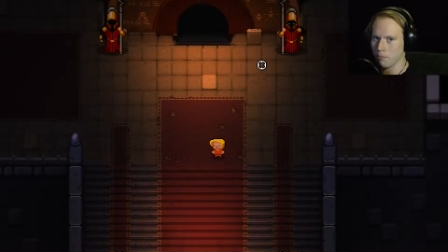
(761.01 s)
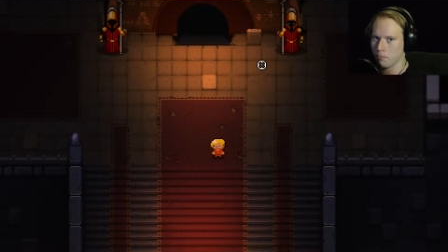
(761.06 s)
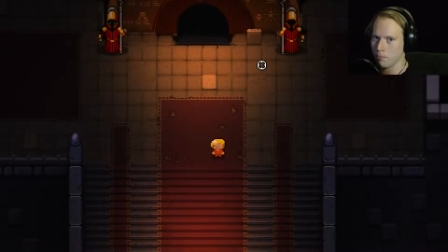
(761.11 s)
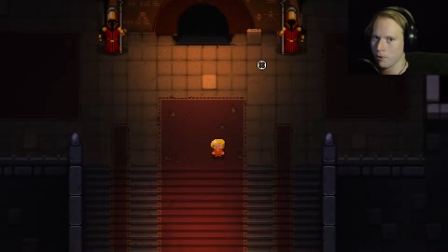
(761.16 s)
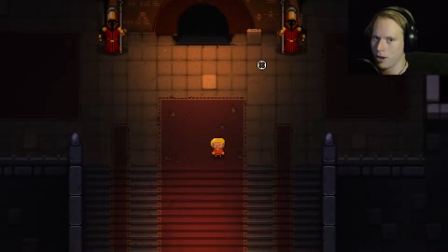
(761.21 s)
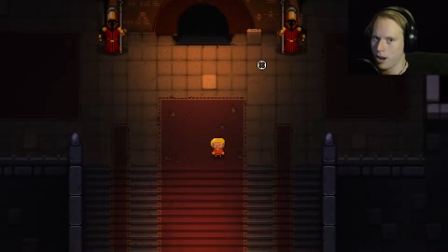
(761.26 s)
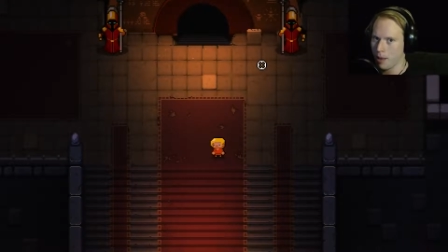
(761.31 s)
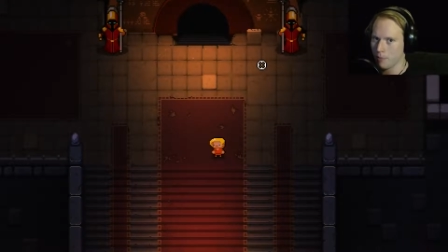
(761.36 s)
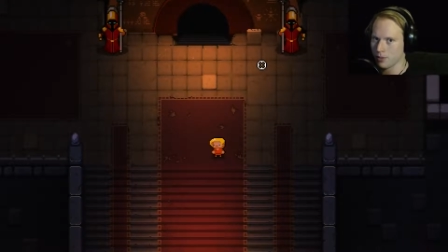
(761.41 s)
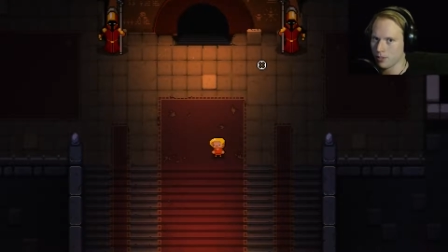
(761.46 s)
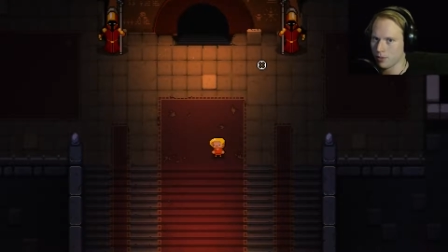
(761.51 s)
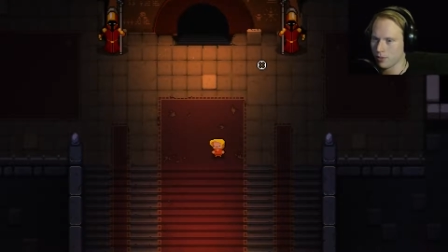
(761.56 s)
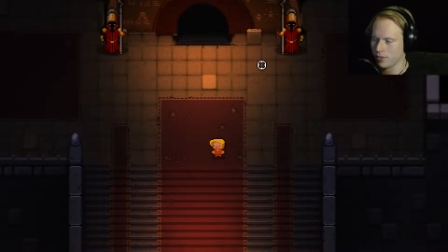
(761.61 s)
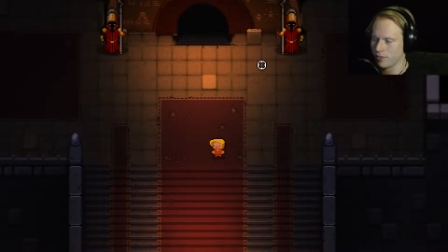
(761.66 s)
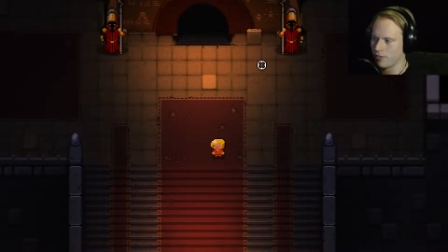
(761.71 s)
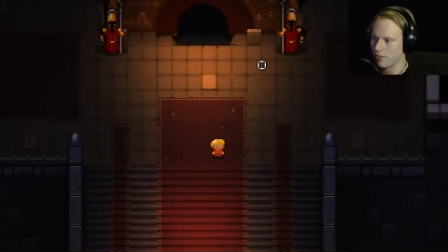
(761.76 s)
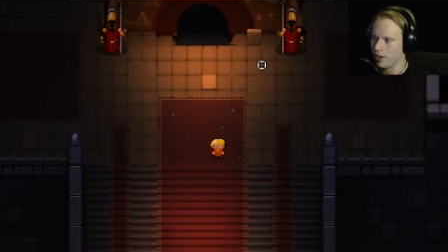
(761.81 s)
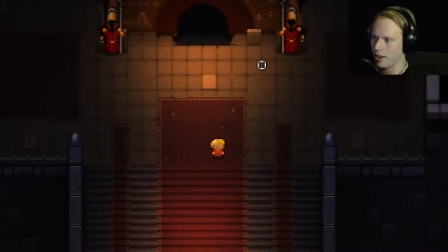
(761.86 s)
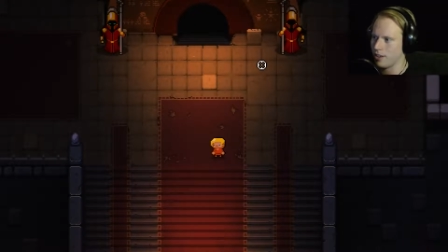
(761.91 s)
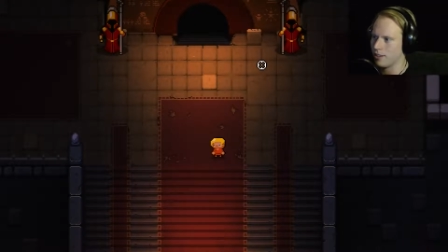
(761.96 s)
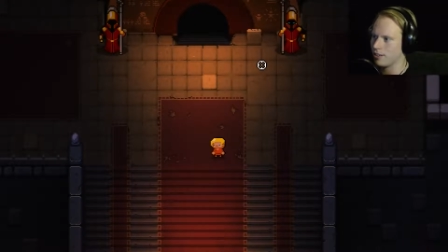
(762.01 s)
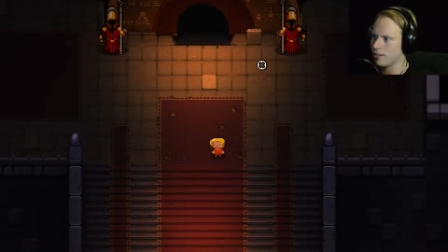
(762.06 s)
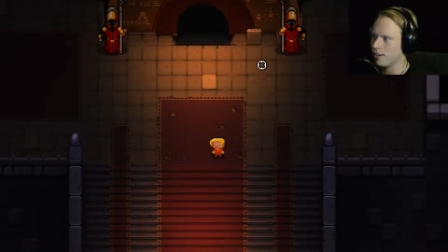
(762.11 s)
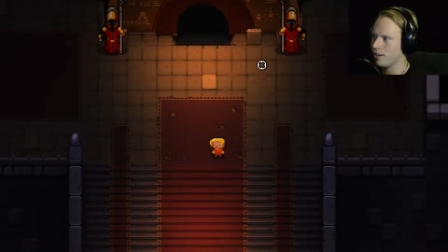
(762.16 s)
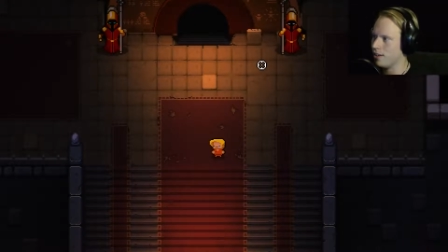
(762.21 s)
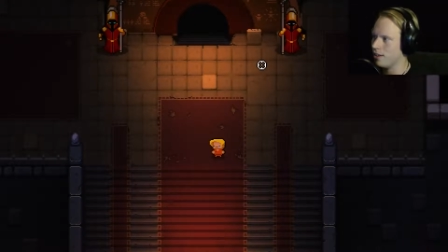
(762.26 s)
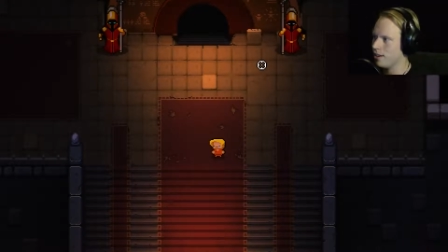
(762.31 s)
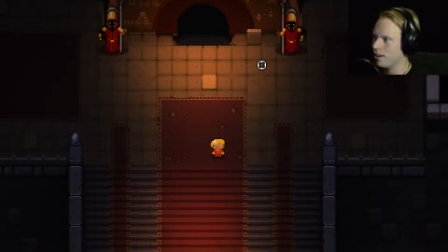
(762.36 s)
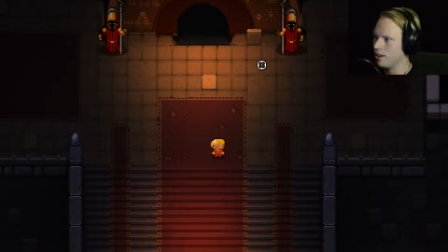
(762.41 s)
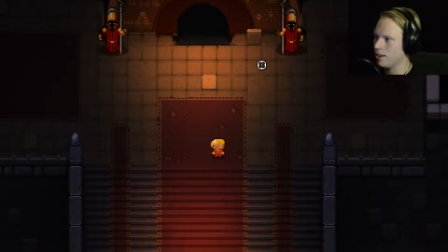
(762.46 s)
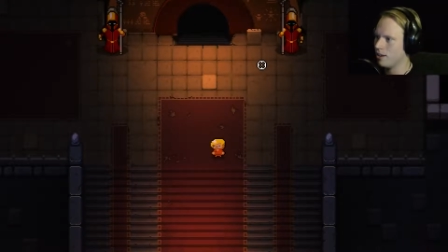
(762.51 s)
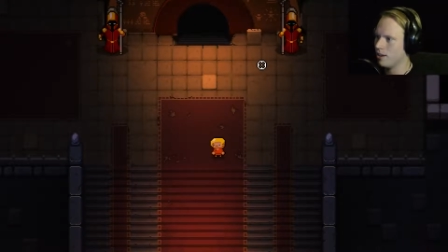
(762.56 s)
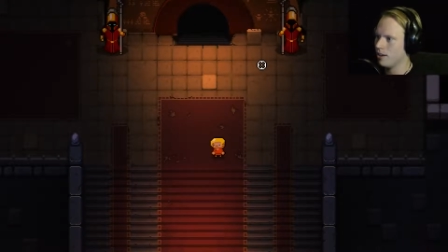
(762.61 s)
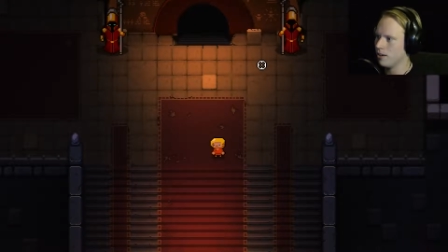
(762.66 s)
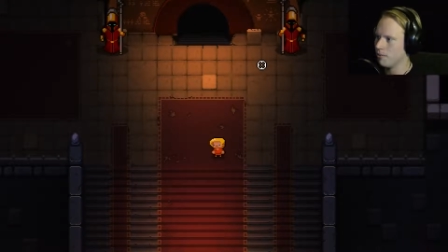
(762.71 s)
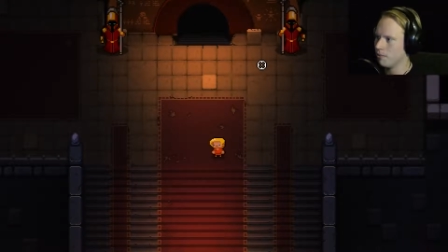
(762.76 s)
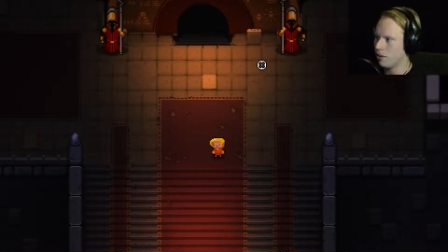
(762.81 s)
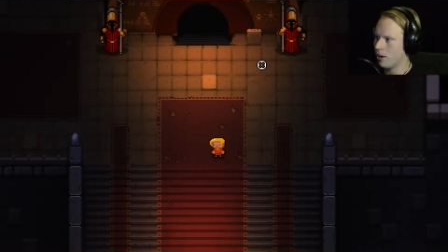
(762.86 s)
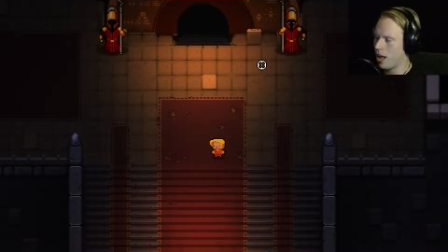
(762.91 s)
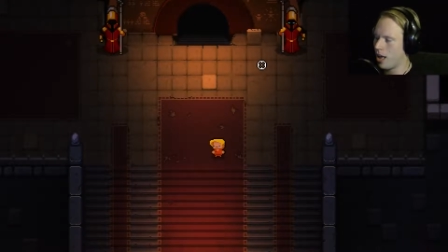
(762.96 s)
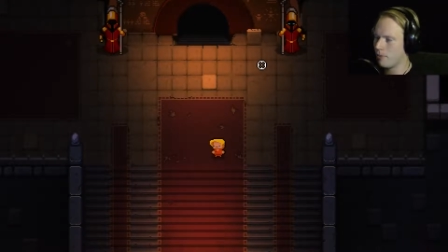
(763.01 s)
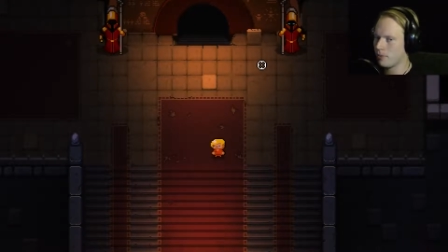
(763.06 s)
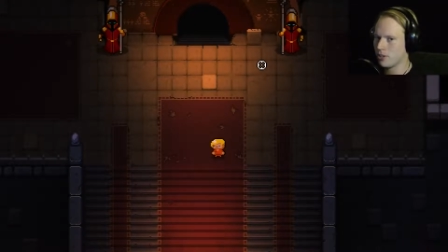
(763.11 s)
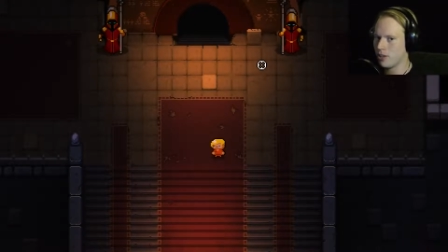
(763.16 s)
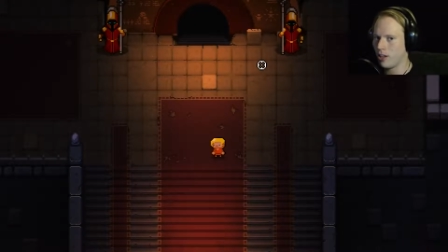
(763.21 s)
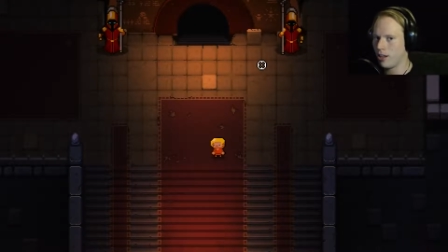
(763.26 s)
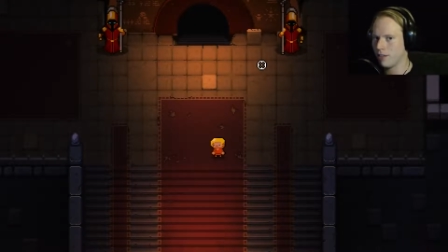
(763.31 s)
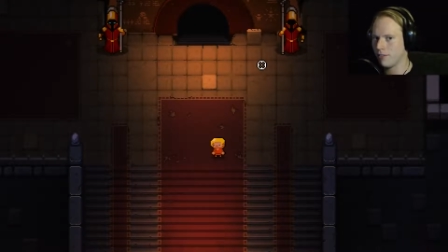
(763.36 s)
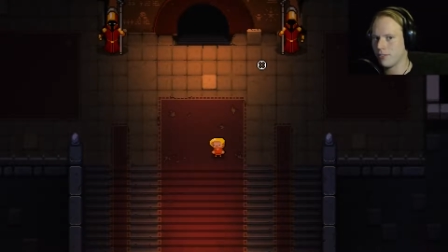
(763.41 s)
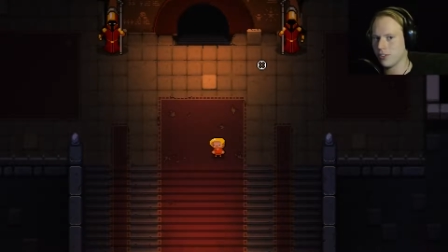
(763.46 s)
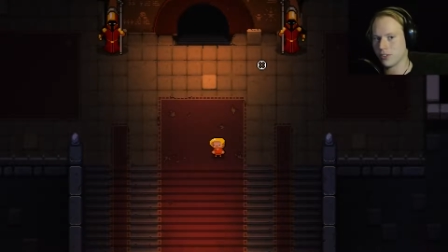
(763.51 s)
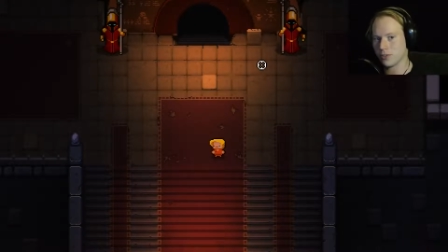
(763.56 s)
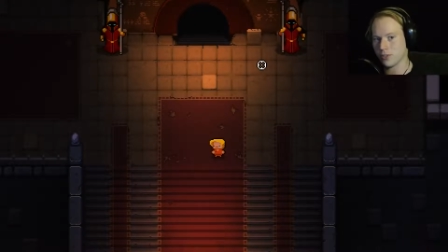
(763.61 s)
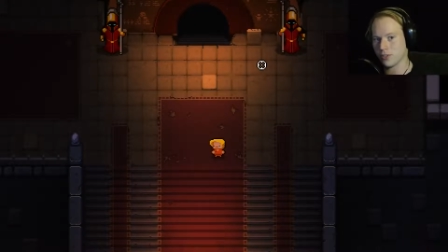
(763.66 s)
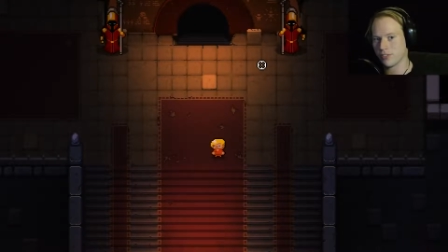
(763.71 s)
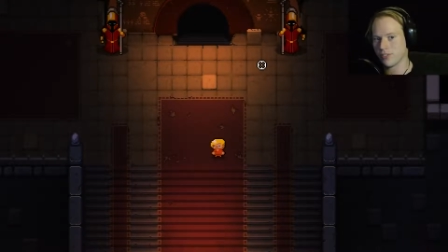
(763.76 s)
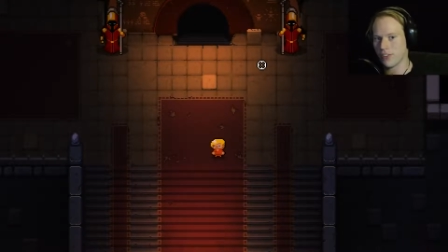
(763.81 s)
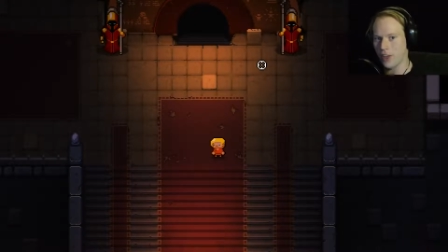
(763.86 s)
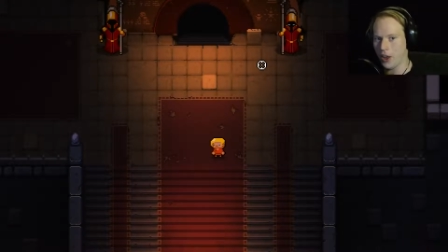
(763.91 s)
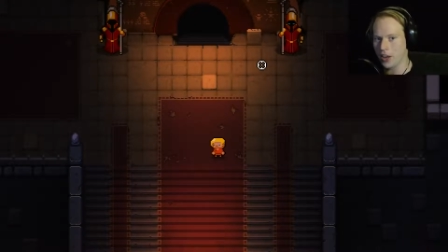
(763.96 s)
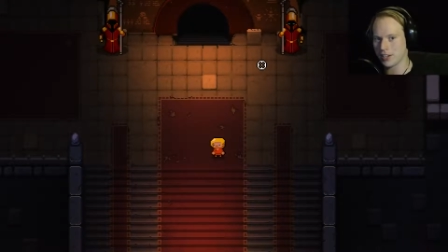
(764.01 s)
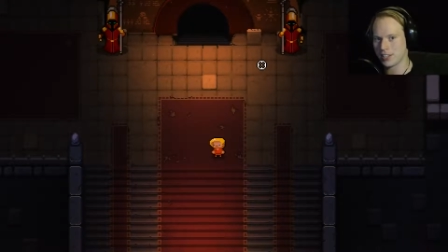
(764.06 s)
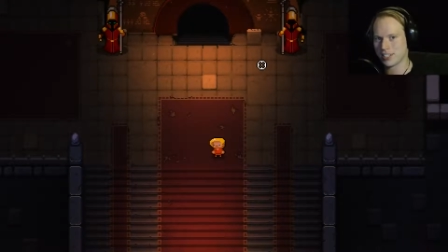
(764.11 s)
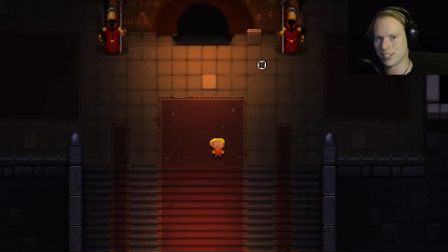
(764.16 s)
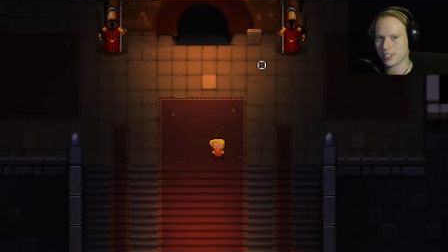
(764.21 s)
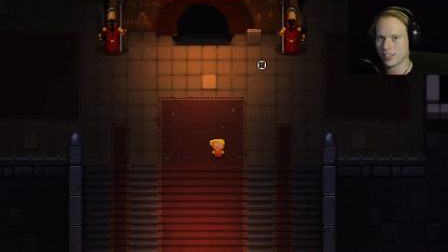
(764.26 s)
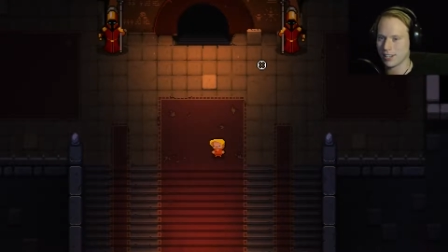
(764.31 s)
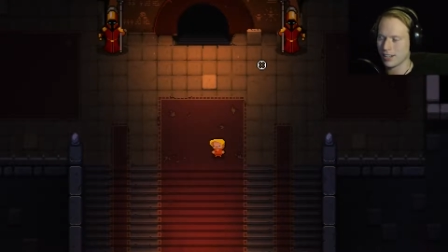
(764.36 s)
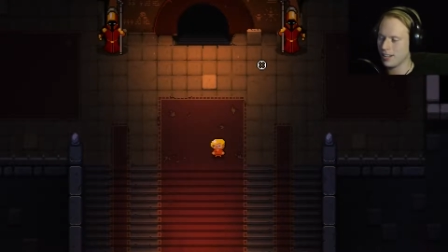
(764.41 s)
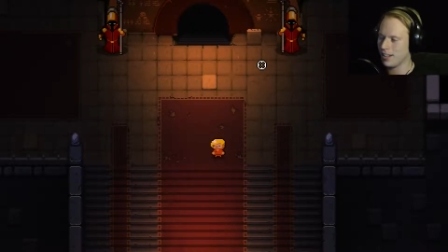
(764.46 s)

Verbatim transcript: Perhaps it was fate. Perhaps all of this was fate.